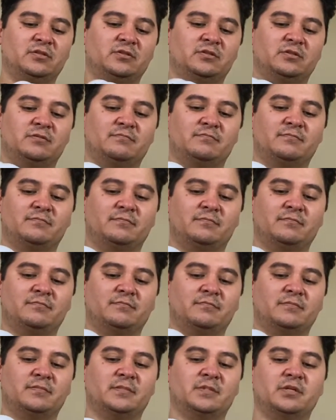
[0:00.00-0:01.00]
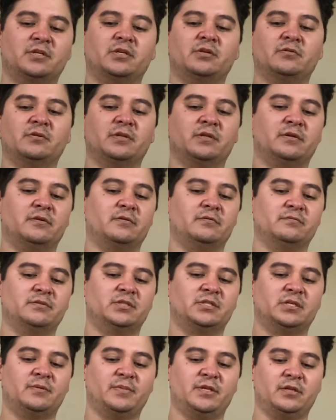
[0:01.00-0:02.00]
But I've done it way before the
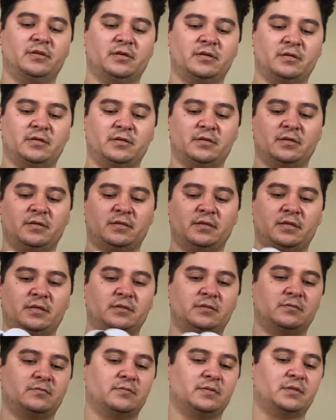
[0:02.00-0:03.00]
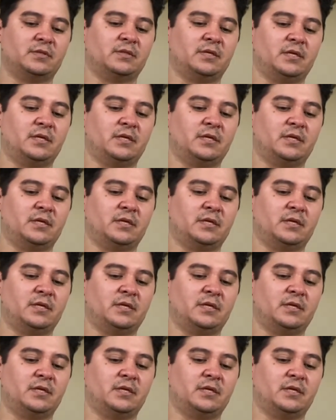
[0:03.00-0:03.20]
Kardashians actually existed.